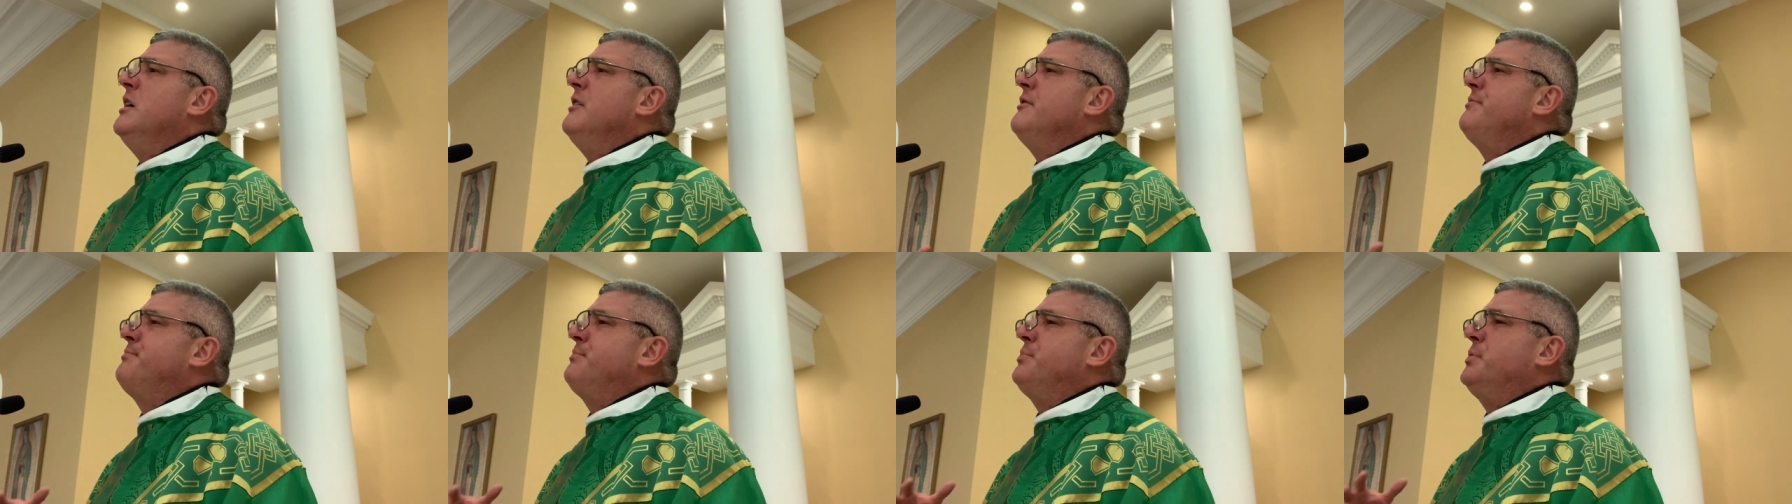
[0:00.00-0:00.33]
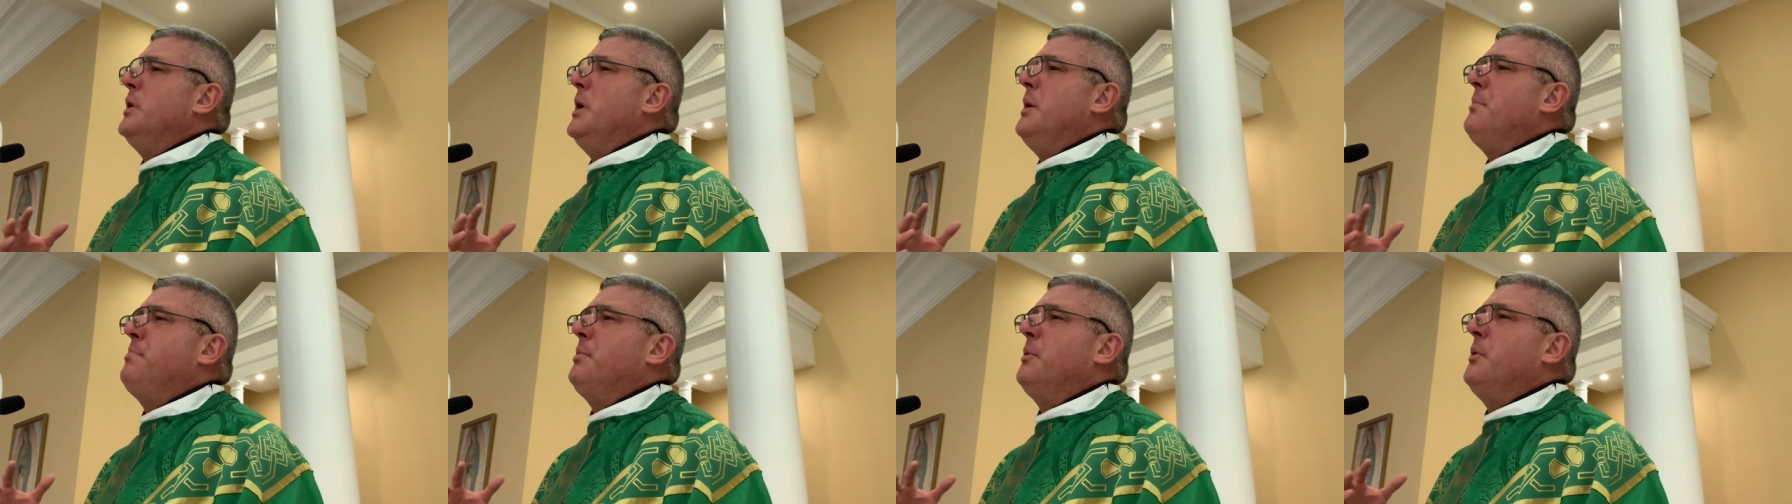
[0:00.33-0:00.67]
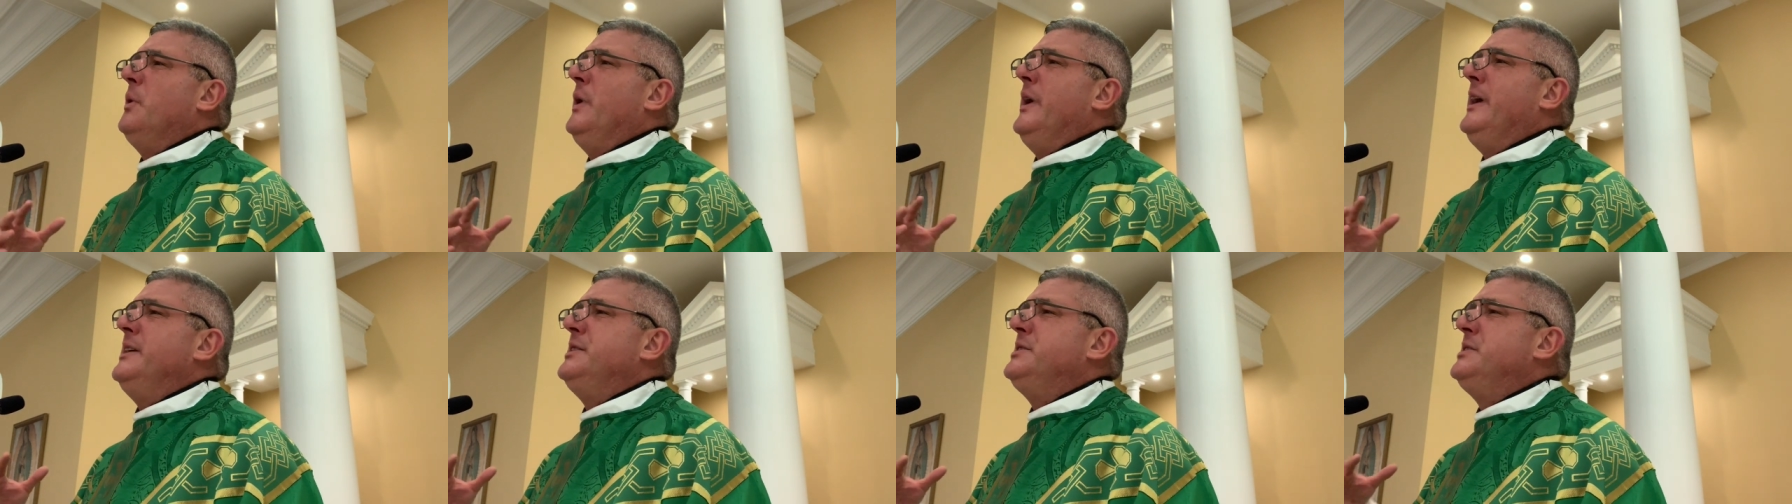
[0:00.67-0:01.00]
of
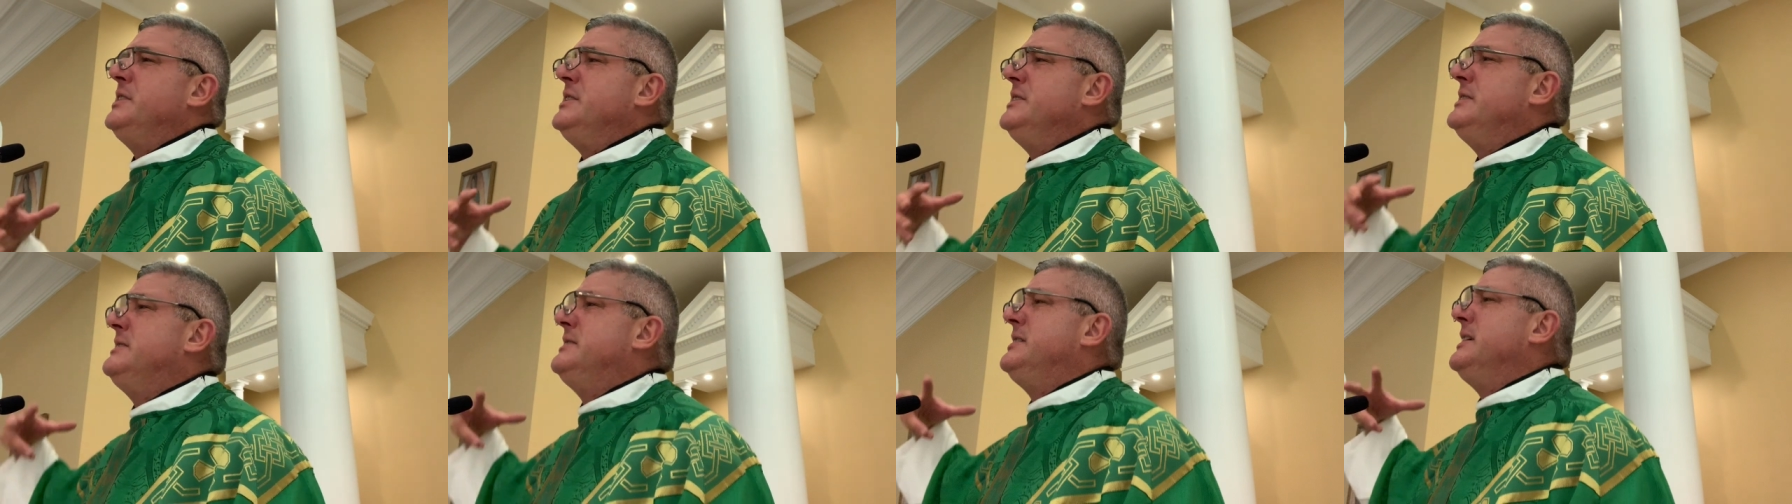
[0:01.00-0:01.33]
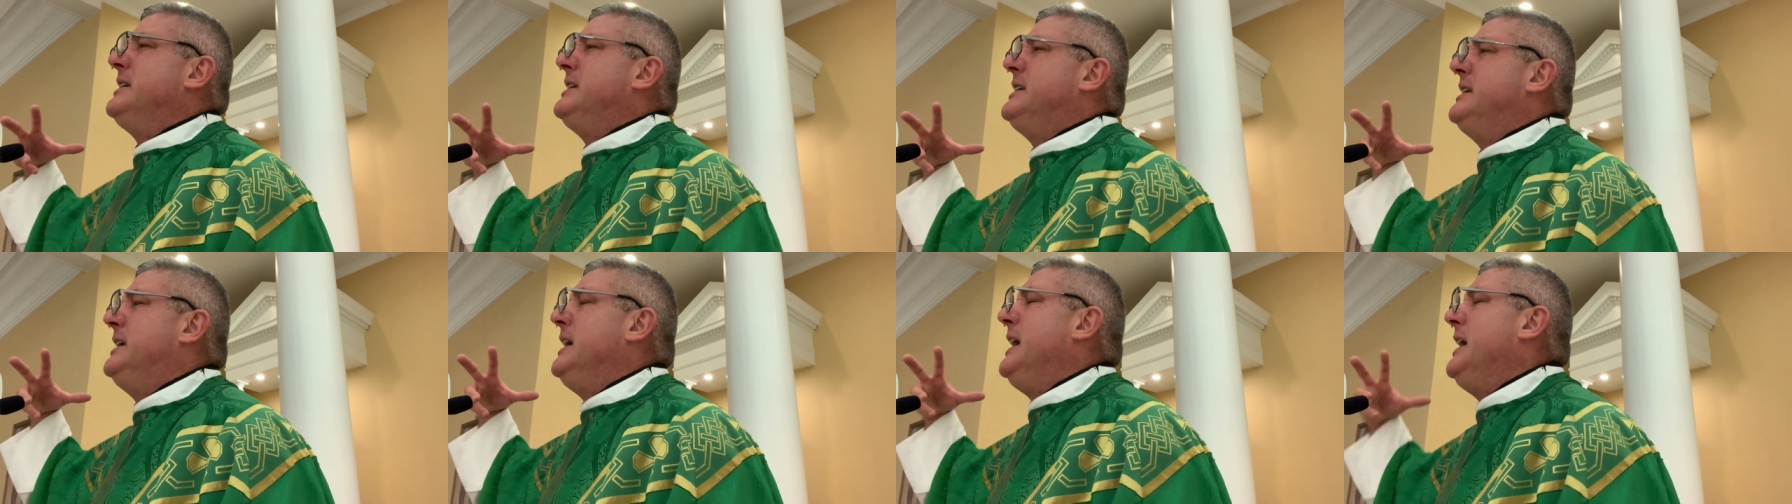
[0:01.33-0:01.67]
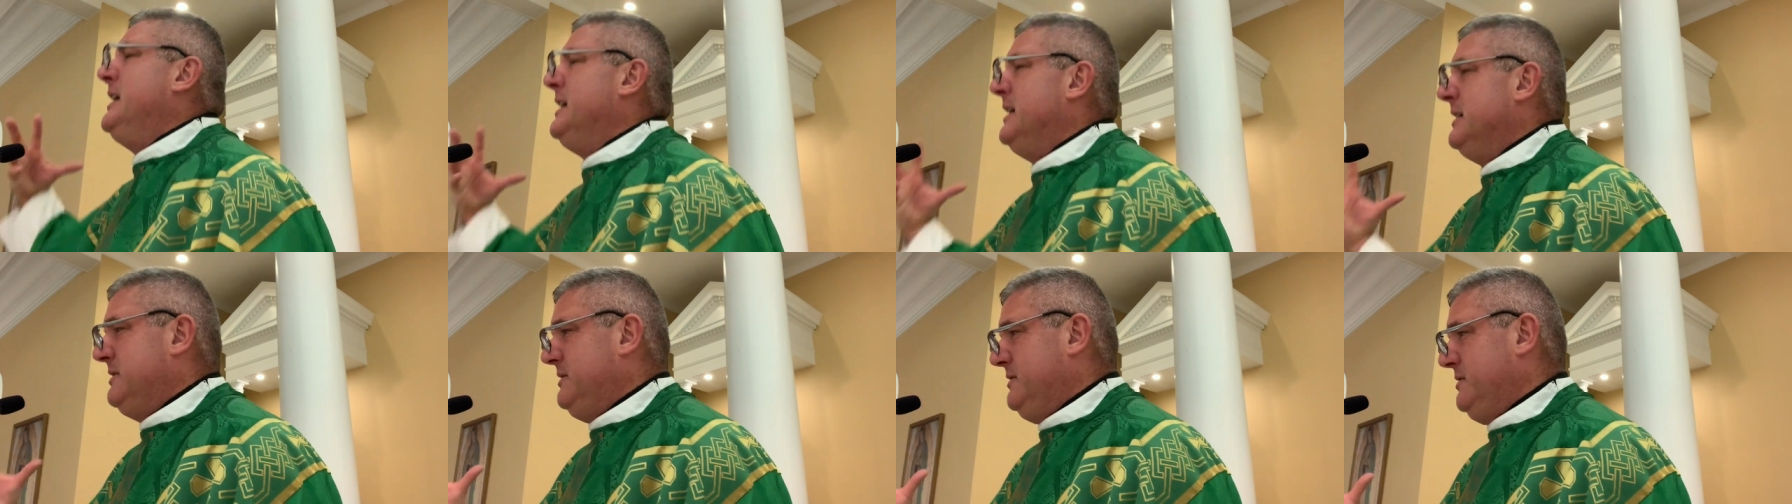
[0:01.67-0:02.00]
preparation to
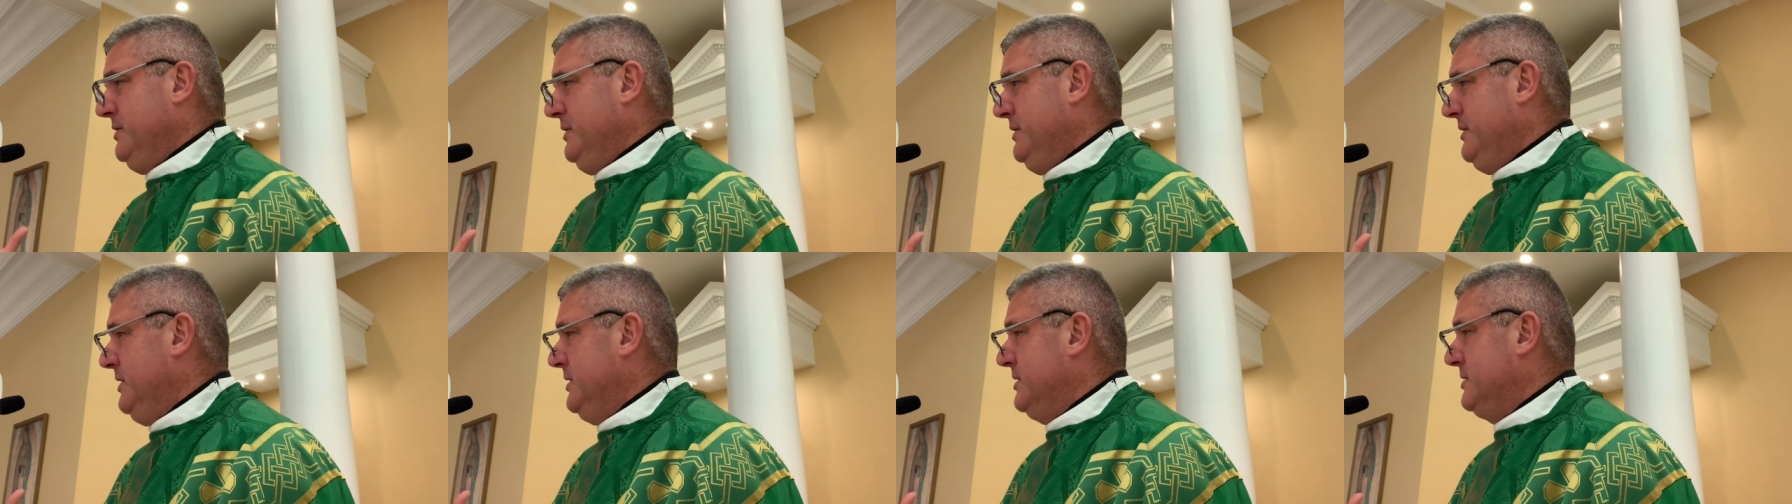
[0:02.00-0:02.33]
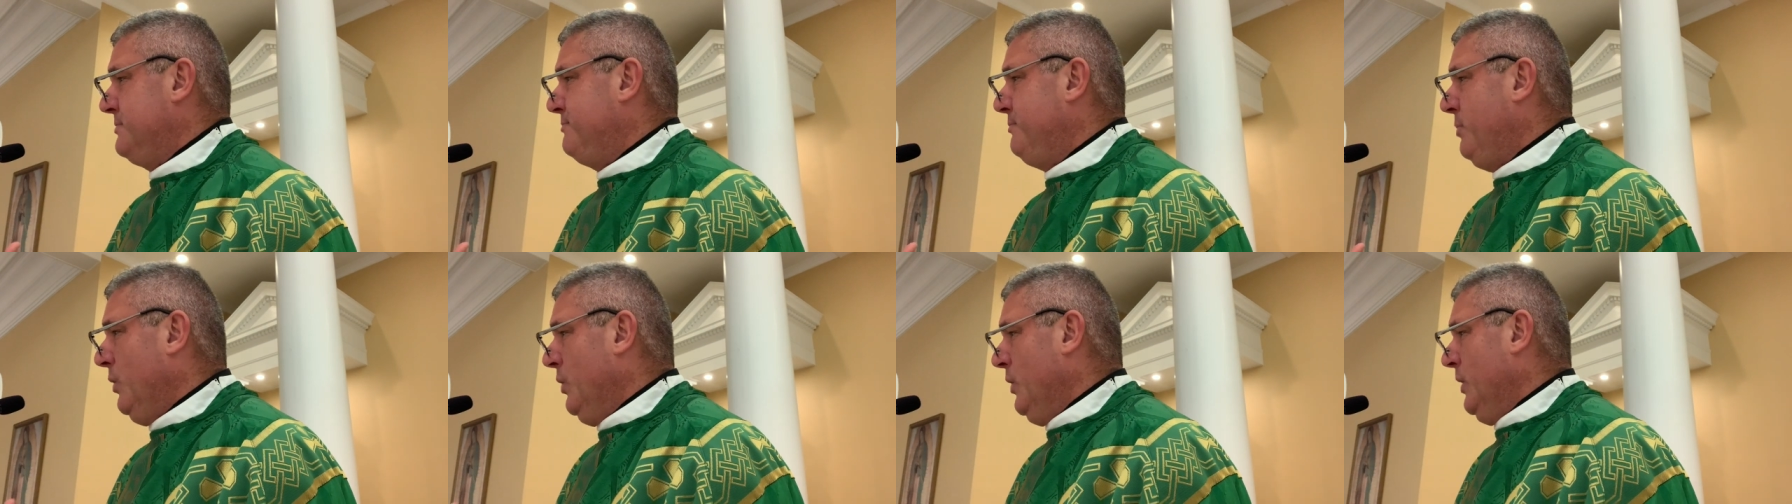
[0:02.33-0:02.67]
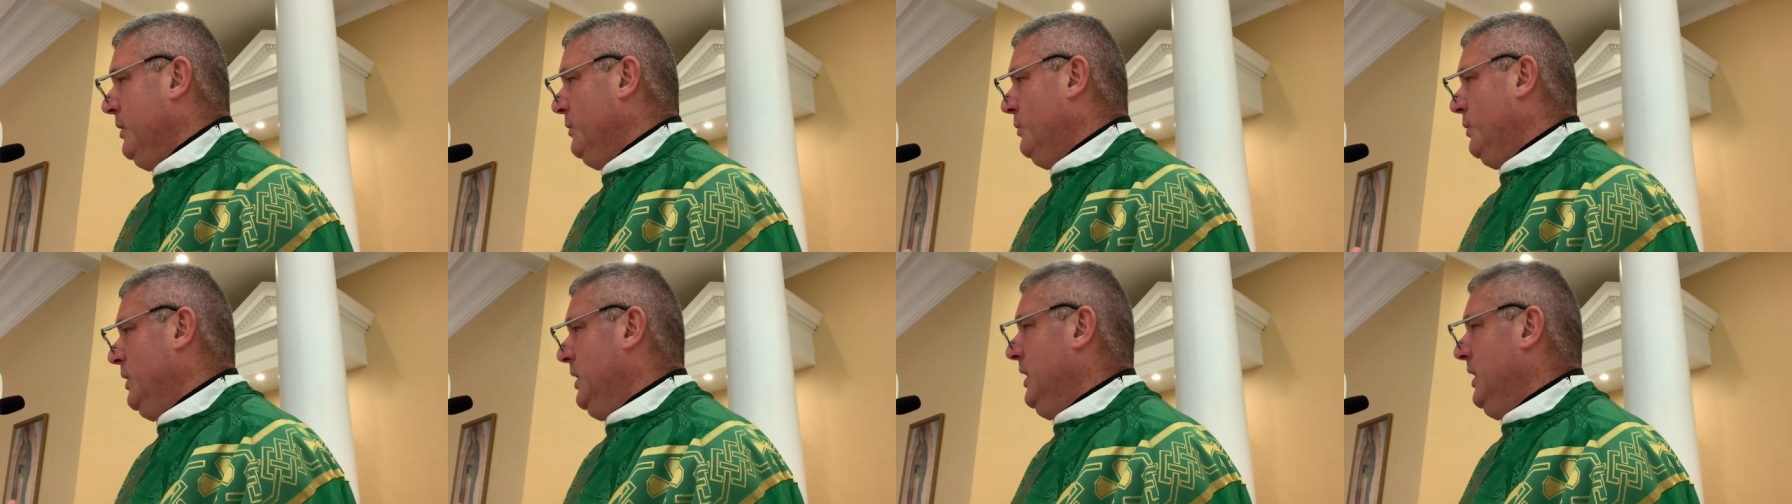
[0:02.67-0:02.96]
get it to this point.